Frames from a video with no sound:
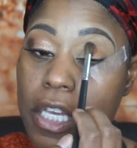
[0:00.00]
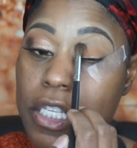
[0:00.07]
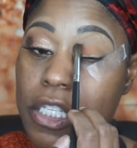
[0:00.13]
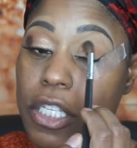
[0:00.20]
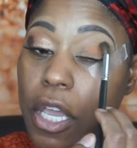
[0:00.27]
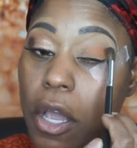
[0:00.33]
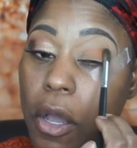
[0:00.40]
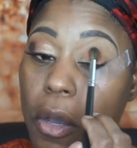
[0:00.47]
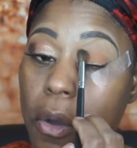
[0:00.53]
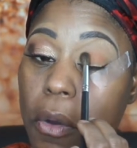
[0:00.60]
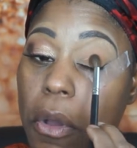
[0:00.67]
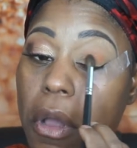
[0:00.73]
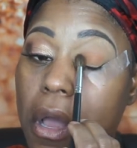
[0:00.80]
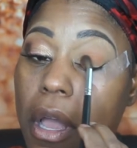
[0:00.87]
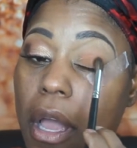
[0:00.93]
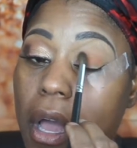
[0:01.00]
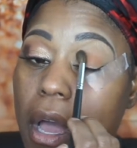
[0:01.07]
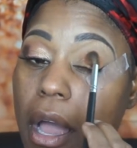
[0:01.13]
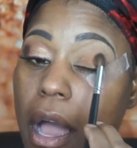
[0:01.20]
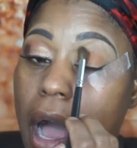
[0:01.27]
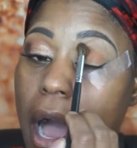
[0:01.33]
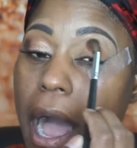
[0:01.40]
So
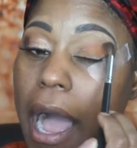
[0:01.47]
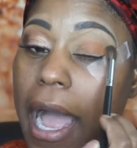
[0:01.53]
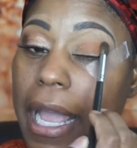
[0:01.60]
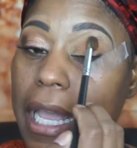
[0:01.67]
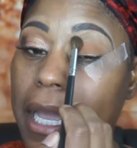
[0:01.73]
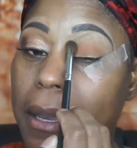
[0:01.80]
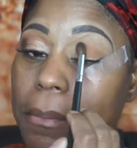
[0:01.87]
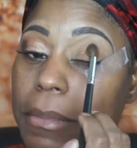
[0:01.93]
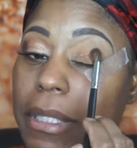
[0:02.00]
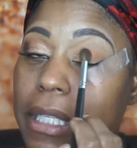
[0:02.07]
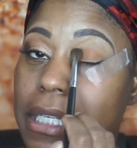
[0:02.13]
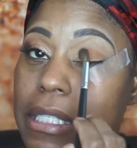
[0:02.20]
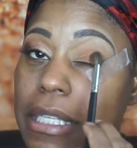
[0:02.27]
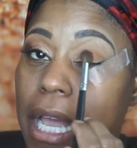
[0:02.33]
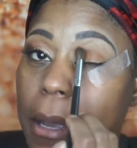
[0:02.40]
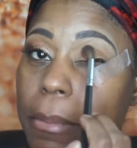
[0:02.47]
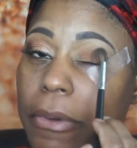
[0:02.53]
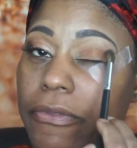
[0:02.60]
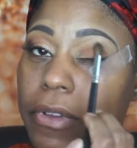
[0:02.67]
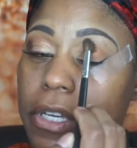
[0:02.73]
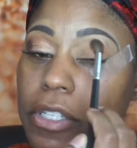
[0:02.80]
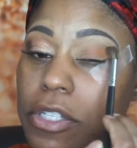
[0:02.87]
I am this type
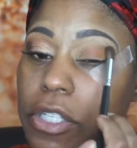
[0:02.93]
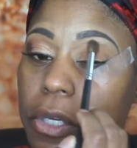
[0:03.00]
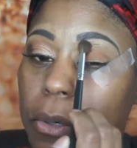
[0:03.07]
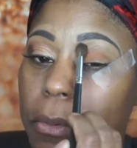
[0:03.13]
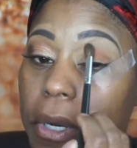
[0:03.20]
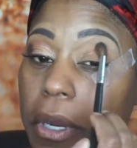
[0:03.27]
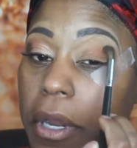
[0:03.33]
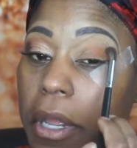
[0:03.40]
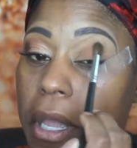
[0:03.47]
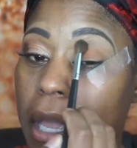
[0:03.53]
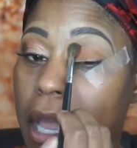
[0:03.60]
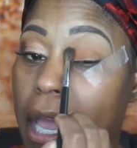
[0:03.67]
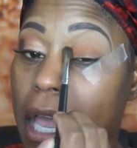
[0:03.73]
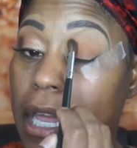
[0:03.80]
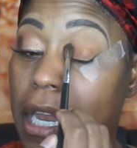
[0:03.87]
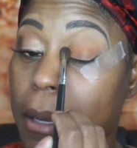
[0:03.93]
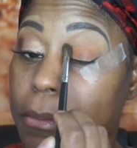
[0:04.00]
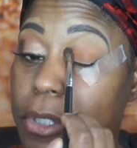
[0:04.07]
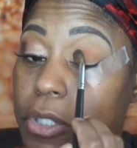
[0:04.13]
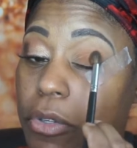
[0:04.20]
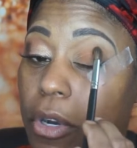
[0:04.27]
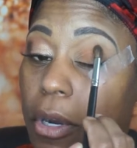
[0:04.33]
of consumer, and
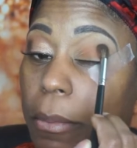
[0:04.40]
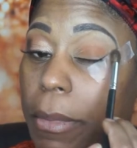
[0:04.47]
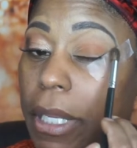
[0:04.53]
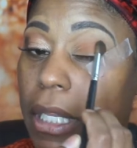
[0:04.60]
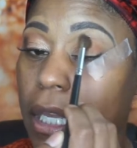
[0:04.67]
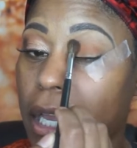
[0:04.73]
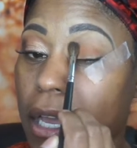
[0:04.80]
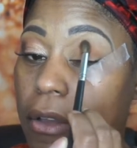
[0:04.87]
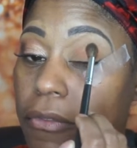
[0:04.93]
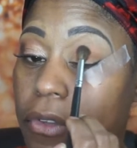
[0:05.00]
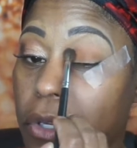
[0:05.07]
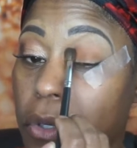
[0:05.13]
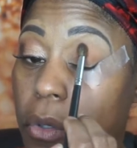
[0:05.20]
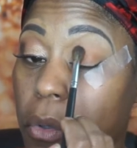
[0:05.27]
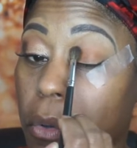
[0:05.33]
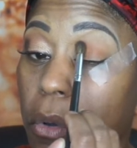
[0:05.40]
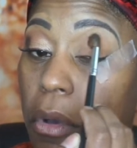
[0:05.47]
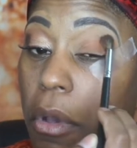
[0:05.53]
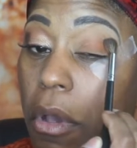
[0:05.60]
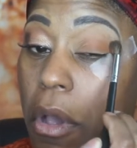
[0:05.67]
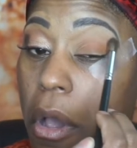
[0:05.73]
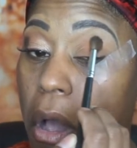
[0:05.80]
I'm sure many of you
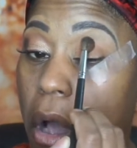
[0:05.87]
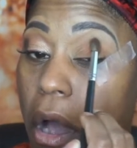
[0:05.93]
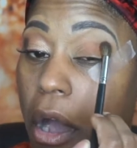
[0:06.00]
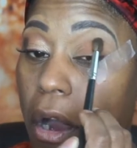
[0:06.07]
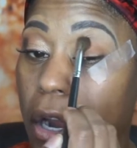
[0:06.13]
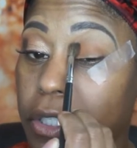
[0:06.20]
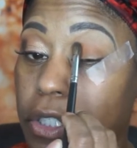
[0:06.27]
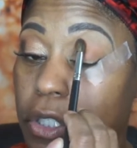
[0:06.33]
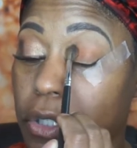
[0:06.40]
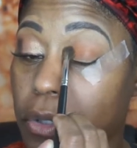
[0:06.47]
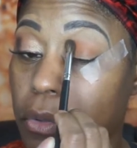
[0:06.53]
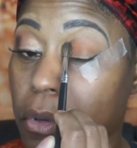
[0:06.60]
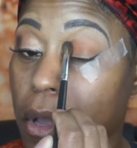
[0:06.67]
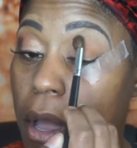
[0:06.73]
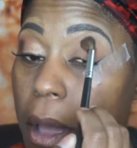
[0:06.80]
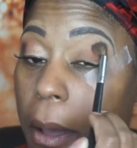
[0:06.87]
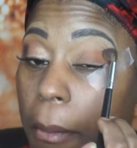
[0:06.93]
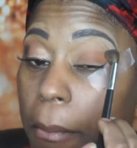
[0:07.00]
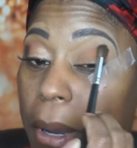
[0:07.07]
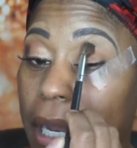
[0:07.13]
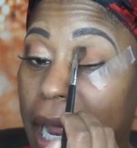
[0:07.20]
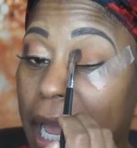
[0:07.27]
are too,
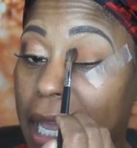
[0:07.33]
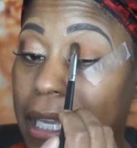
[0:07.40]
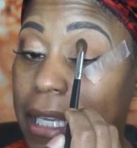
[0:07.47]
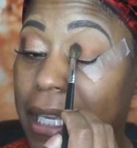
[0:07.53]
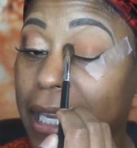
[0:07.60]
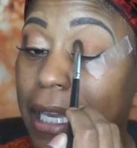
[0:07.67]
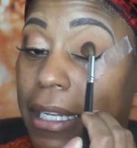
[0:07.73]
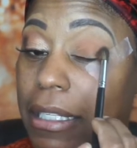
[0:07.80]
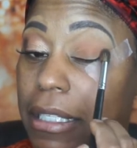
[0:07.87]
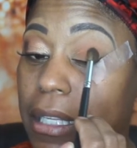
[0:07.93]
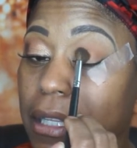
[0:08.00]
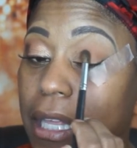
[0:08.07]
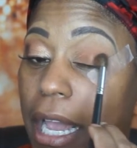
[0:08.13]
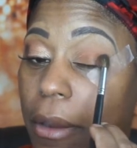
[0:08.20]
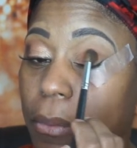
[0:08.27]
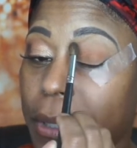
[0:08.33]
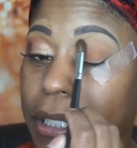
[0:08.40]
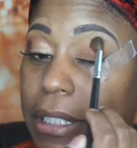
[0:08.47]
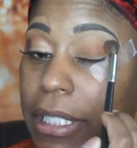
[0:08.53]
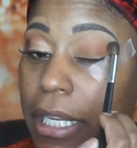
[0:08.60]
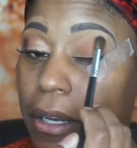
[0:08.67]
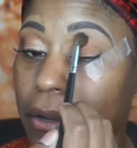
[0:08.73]
but I get that
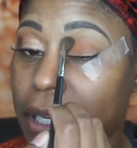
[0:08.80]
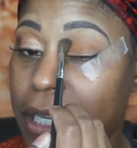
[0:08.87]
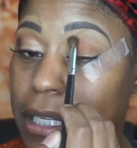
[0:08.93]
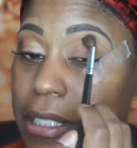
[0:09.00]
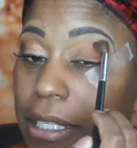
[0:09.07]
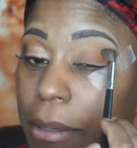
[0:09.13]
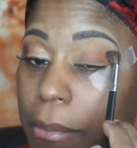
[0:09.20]
retail is